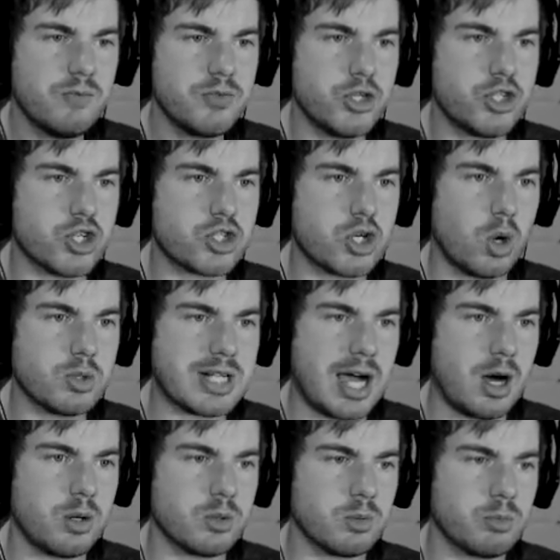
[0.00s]
you just go
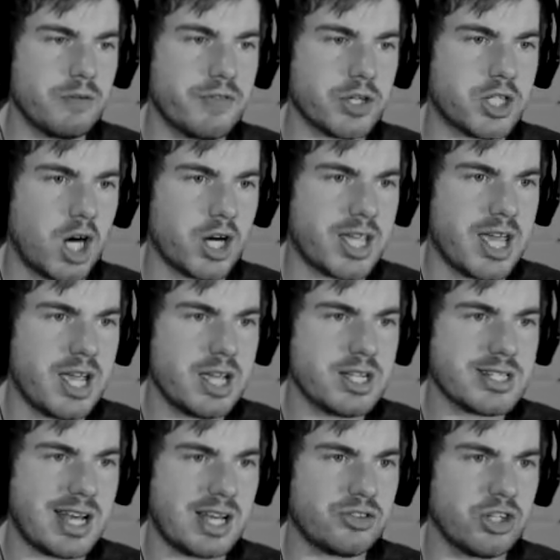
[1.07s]
down with the coggy?
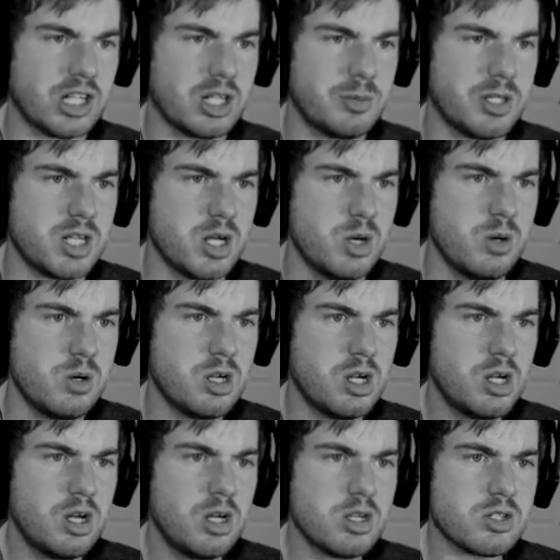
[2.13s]
Is that a thing that we do?
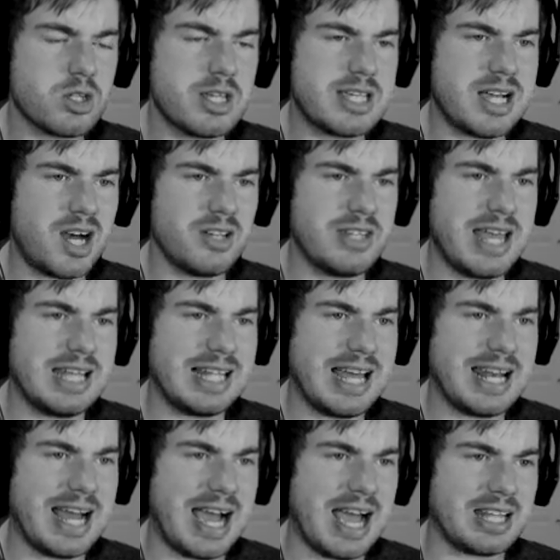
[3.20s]
So you get on there
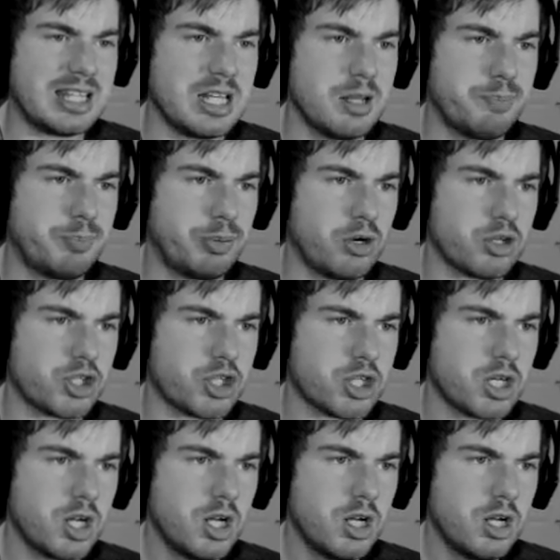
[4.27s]
like that, and then you push